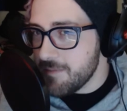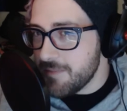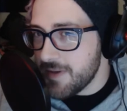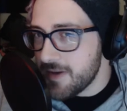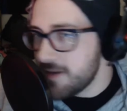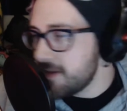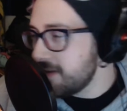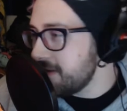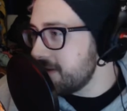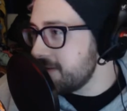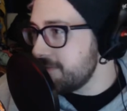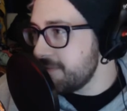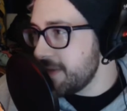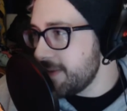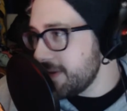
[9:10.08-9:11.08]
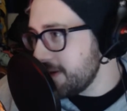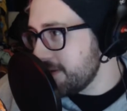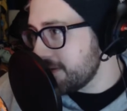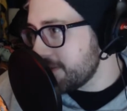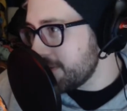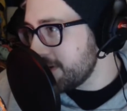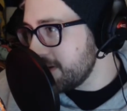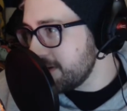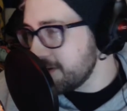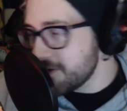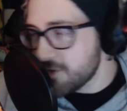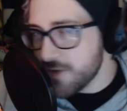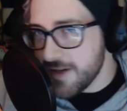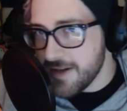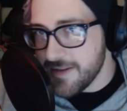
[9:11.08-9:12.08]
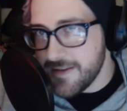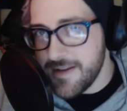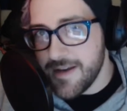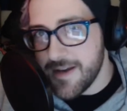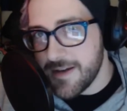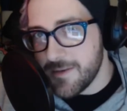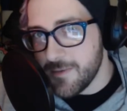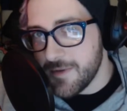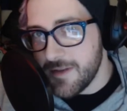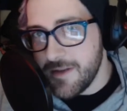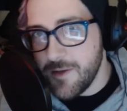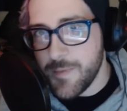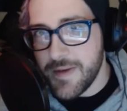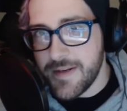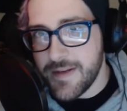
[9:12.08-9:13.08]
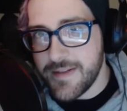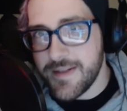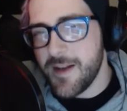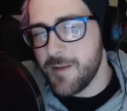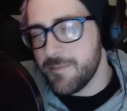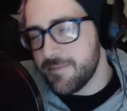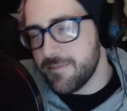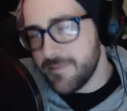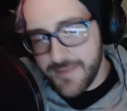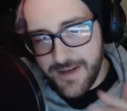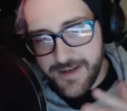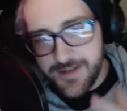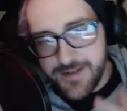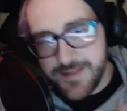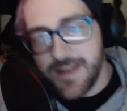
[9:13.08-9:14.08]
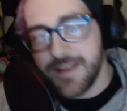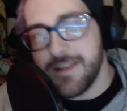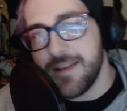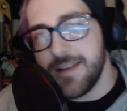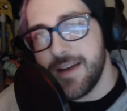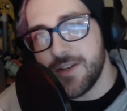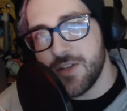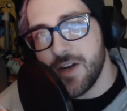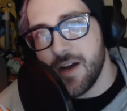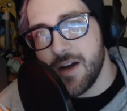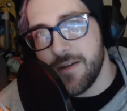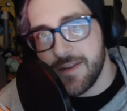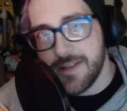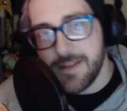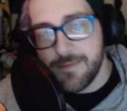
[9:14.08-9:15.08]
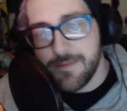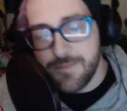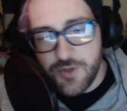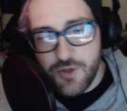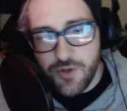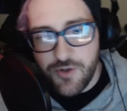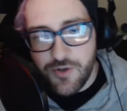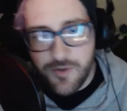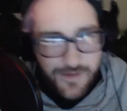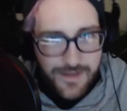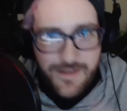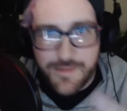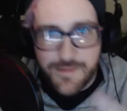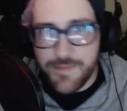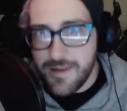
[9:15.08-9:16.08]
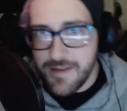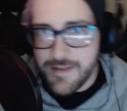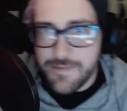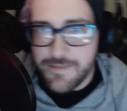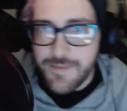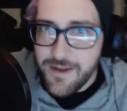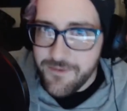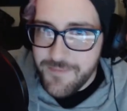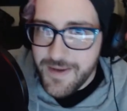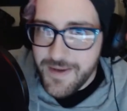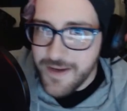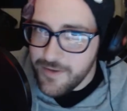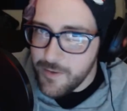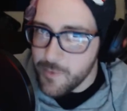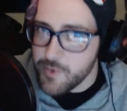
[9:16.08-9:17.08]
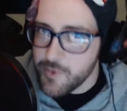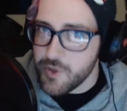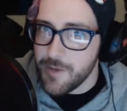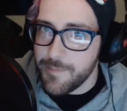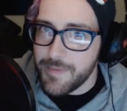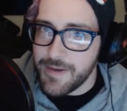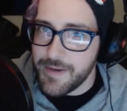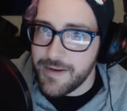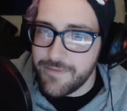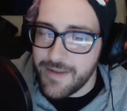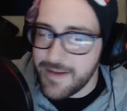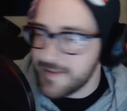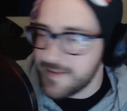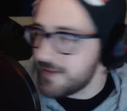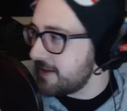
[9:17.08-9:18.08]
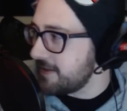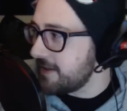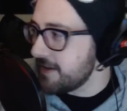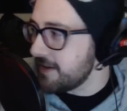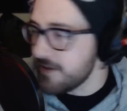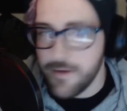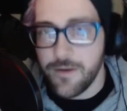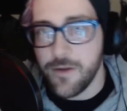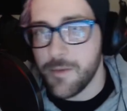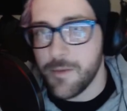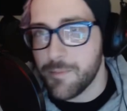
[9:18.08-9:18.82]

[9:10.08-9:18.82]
but uh, maybe I'll throw in a little treat at the end with QB to help kind of take the edge off because I'm sure these things may have made you jump, and if they did, then you'll